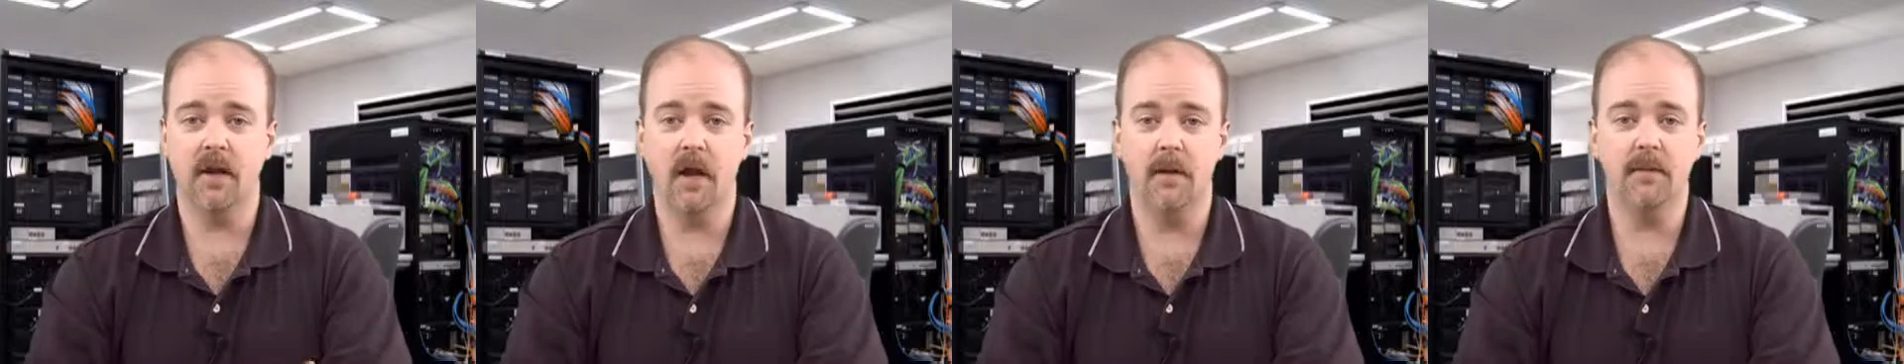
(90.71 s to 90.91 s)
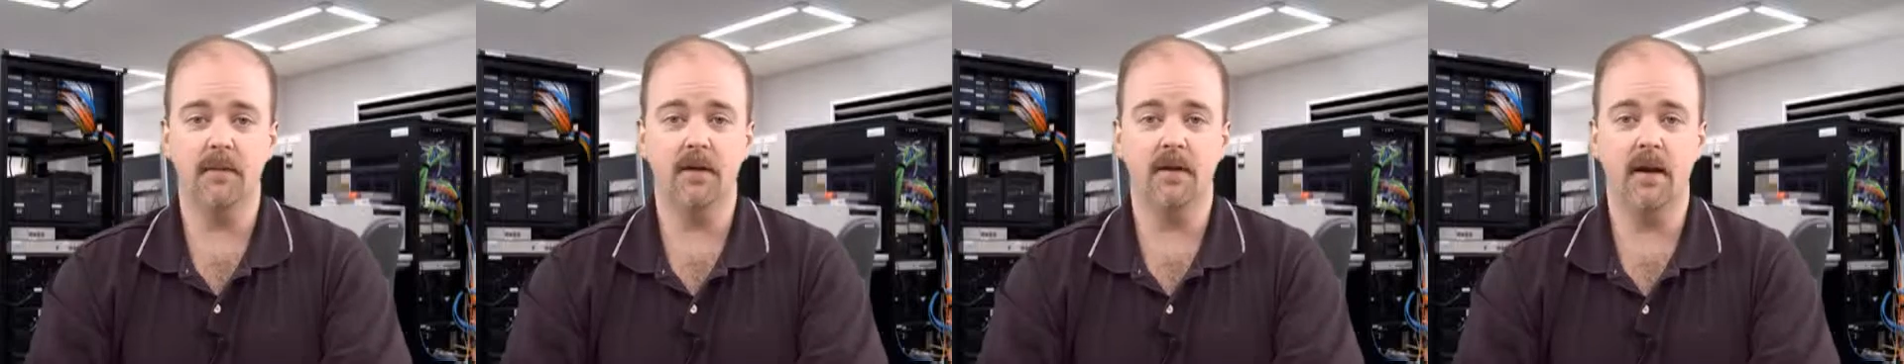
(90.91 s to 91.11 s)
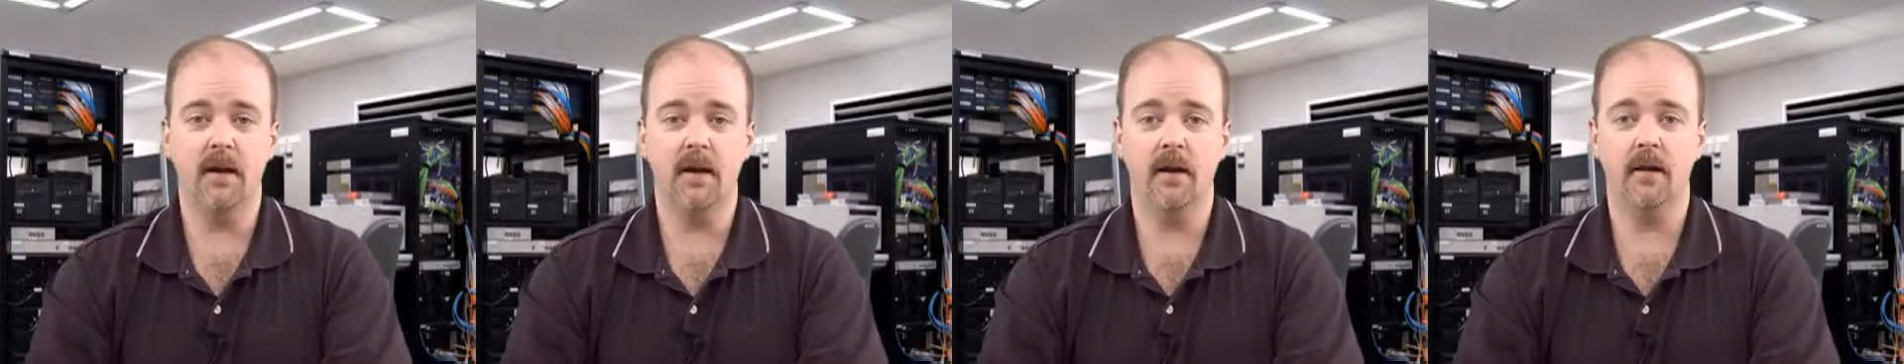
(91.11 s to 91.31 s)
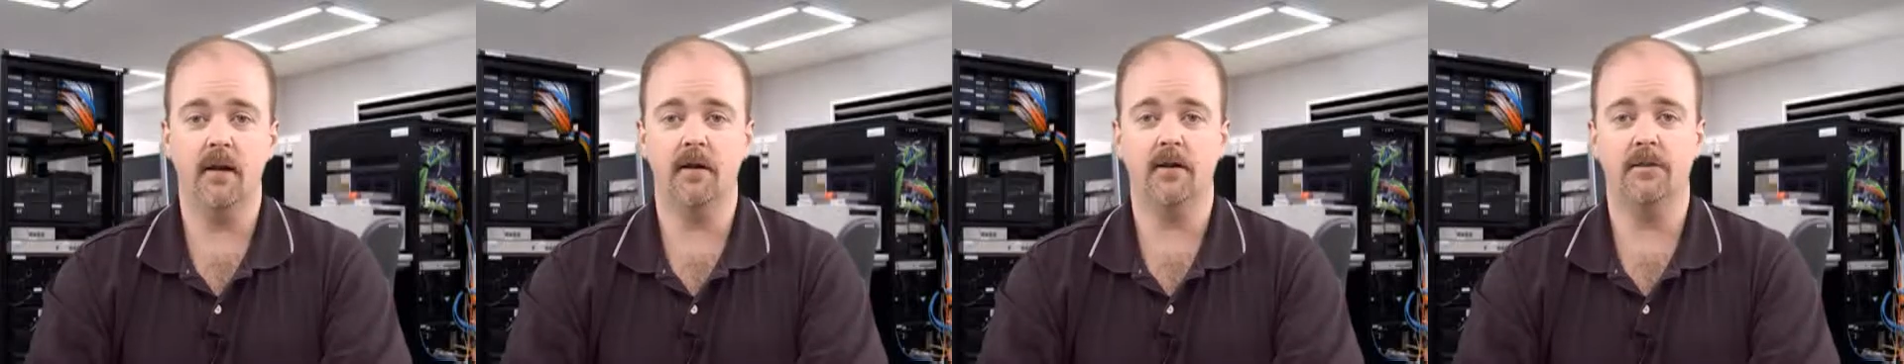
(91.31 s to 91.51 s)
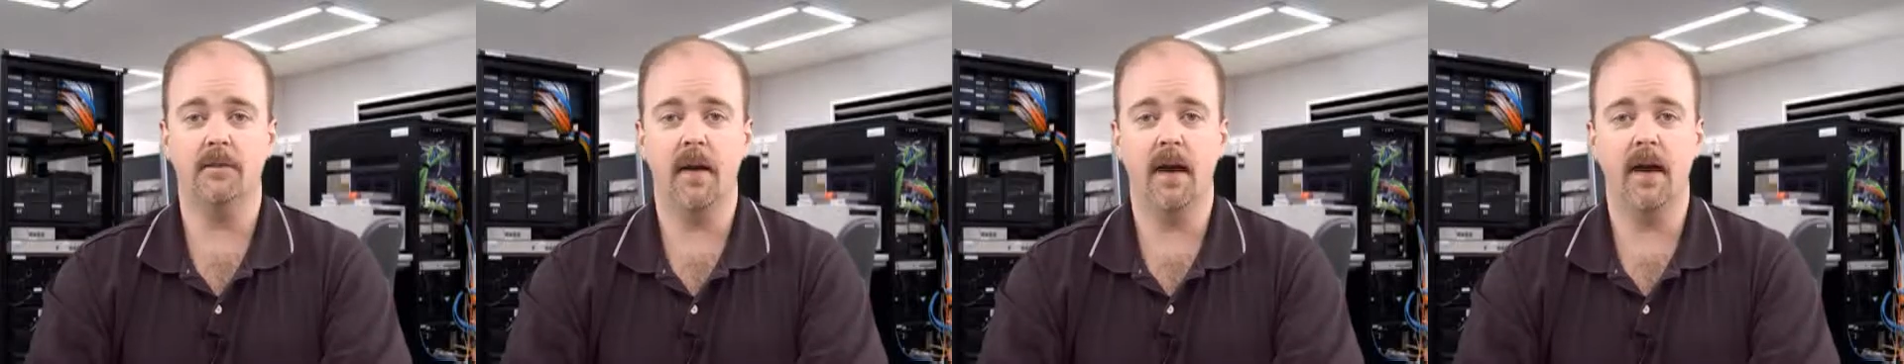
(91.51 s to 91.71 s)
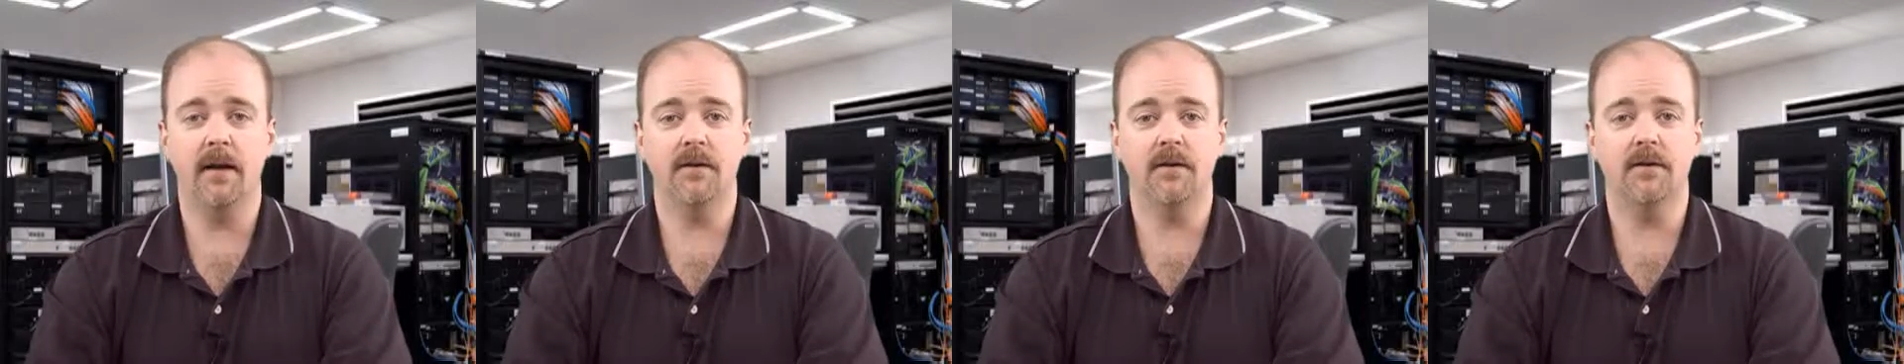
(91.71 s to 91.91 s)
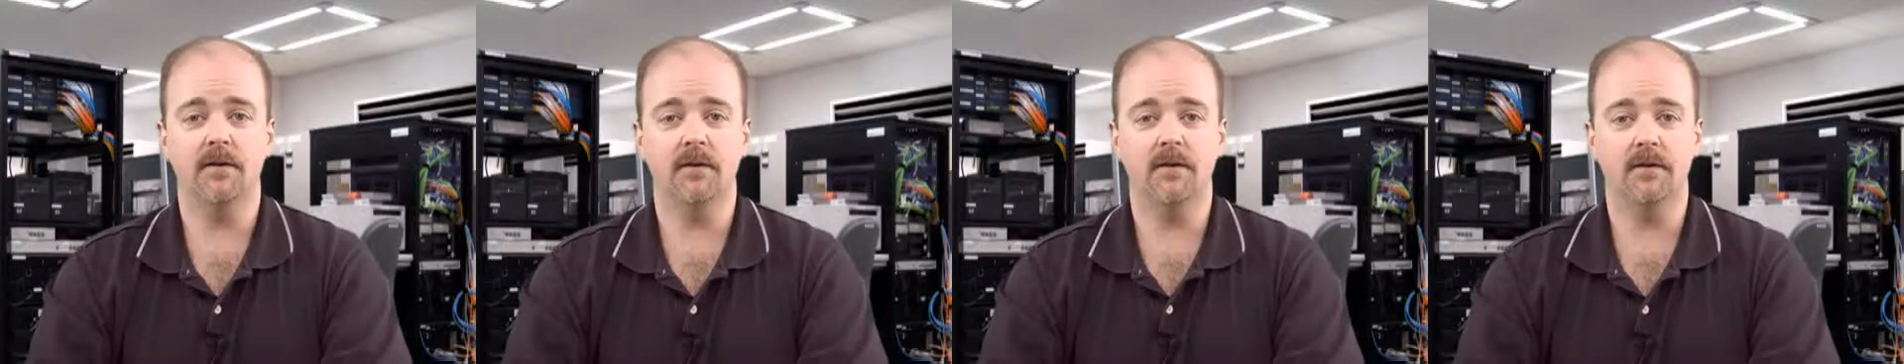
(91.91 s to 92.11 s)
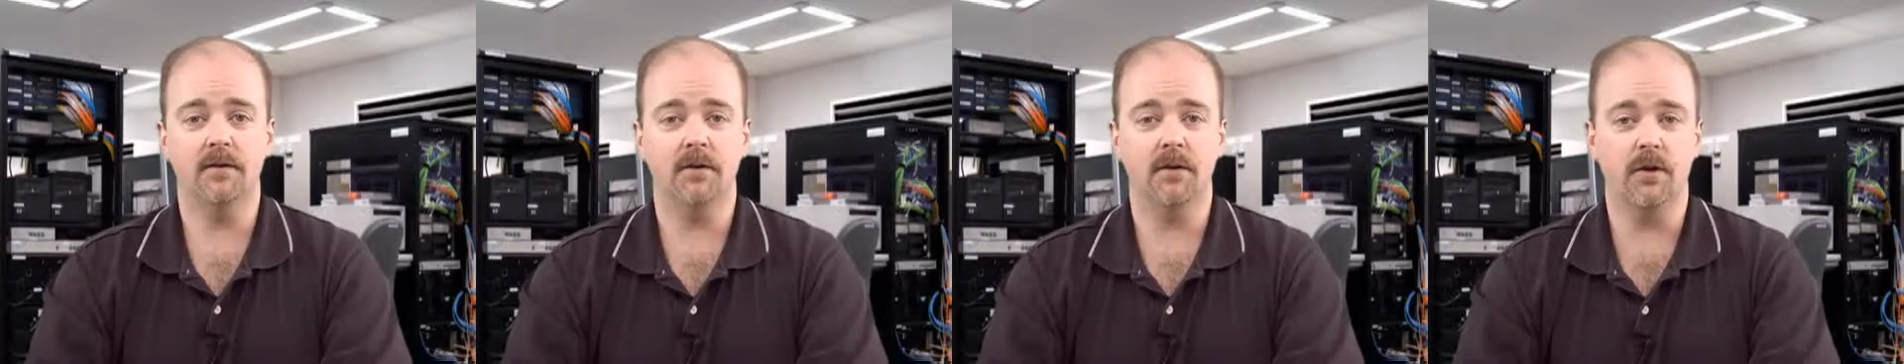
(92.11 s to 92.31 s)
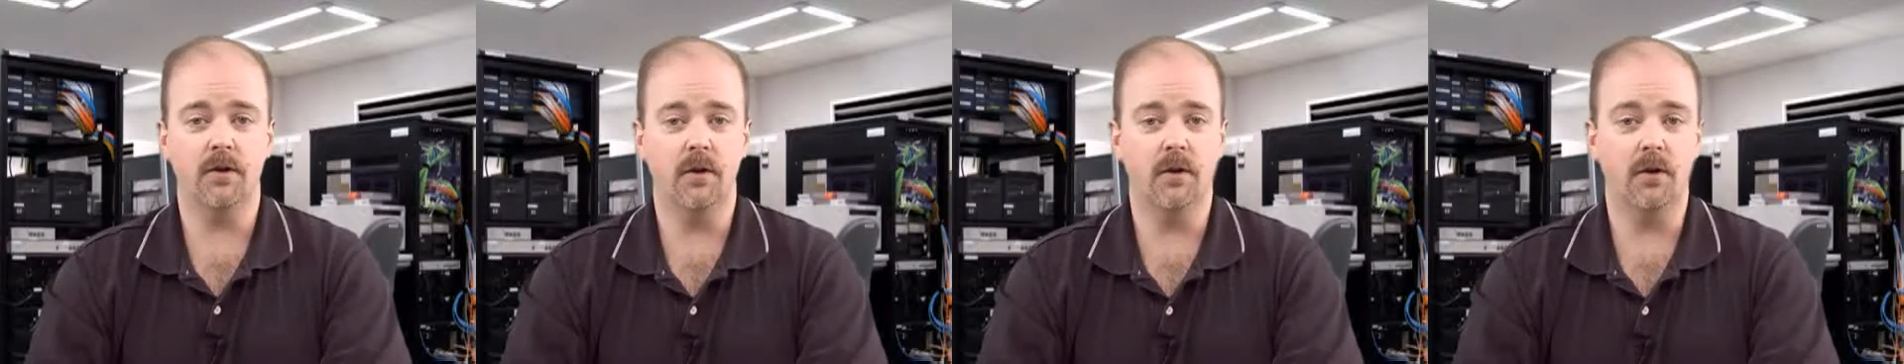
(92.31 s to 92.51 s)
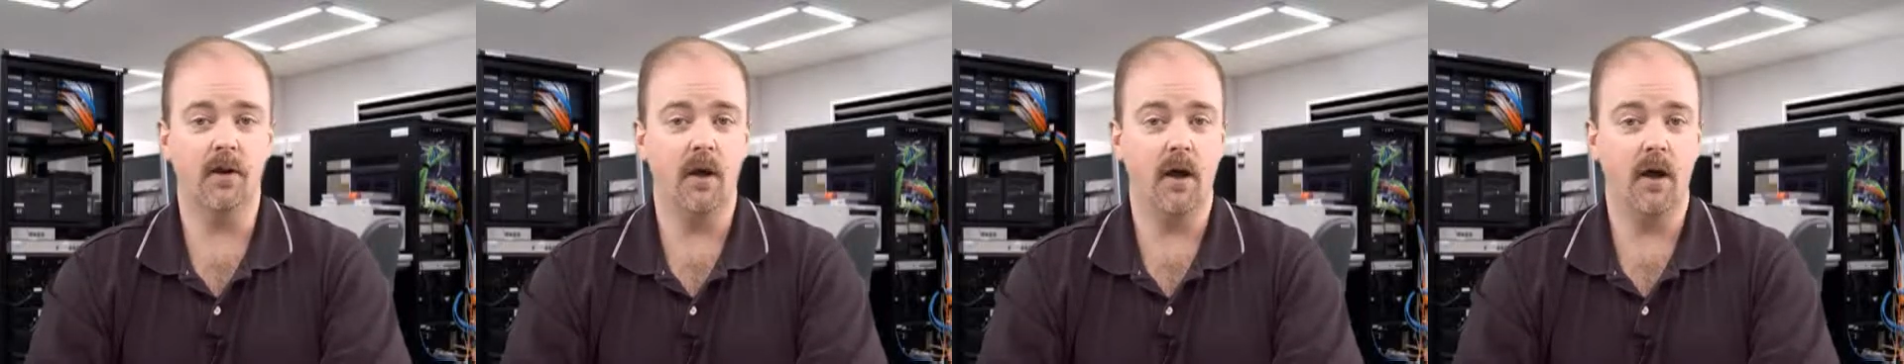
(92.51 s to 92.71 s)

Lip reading: up-to-date on its patches and security